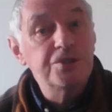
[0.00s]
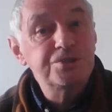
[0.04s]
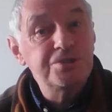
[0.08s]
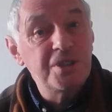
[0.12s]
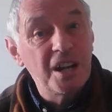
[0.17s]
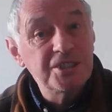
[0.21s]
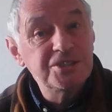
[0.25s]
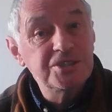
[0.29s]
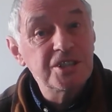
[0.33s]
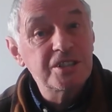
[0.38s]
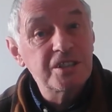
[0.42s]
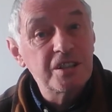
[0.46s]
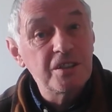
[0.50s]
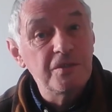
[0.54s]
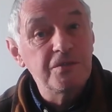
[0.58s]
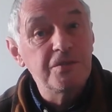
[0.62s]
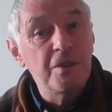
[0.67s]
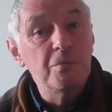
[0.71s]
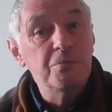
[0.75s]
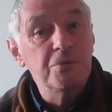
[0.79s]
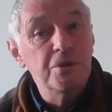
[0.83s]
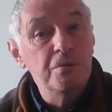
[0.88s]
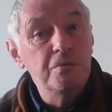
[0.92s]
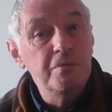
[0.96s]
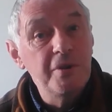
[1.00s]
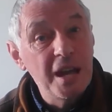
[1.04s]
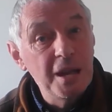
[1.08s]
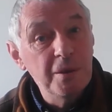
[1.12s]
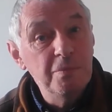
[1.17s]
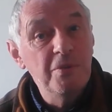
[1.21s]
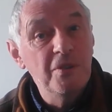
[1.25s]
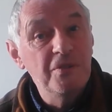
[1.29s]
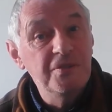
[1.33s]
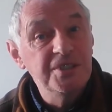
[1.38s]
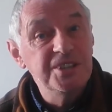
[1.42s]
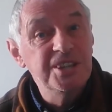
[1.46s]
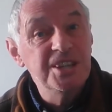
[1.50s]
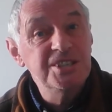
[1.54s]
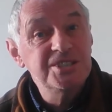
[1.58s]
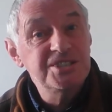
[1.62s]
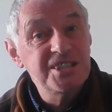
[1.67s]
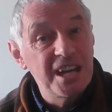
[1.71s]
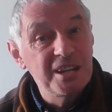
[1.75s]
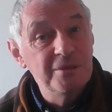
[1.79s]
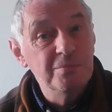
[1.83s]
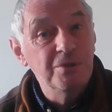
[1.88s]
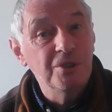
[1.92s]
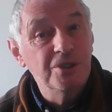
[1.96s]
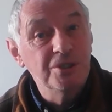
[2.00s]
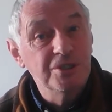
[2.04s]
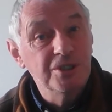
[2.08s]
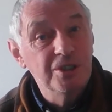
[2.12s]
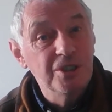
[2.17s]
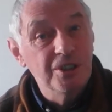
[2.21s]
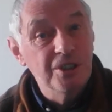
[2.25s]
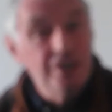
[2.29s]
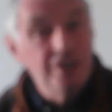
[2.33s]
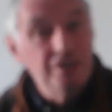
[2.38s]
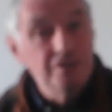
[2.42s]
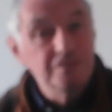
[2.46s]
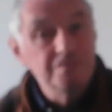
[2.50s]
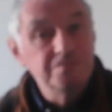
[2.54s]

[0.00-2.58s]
trying to cover up the rape of a disabled girl.